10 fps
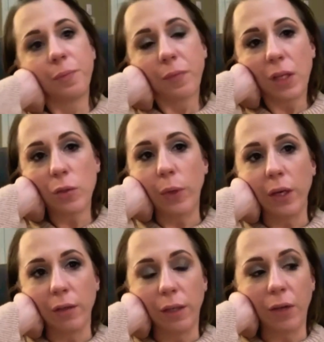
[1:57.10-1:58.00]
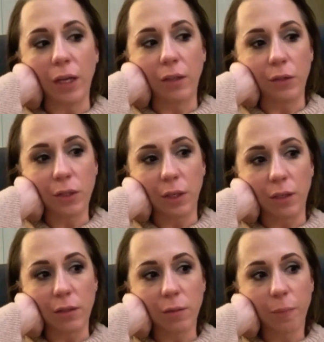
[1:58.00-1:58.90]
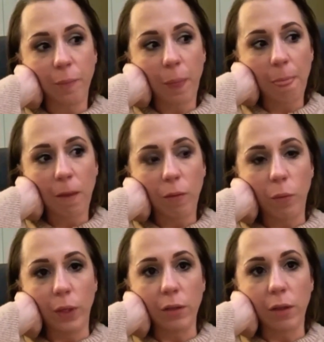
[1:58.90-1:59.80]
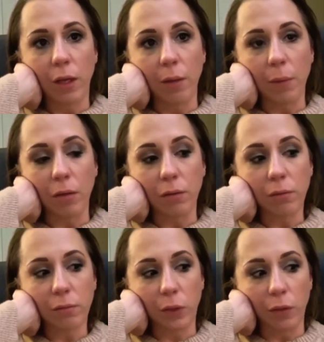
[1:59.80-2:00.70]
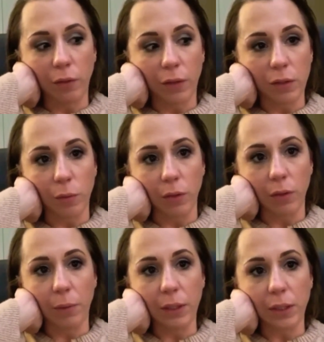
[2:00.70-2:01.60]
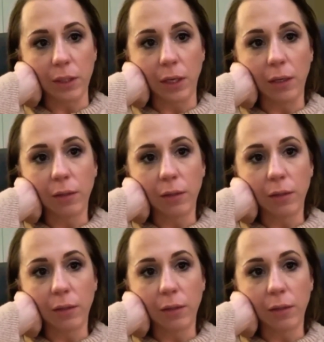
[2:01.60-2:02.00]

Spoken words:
It's weird. I've gotten used to this weird thing about when you live in this world, because it's like,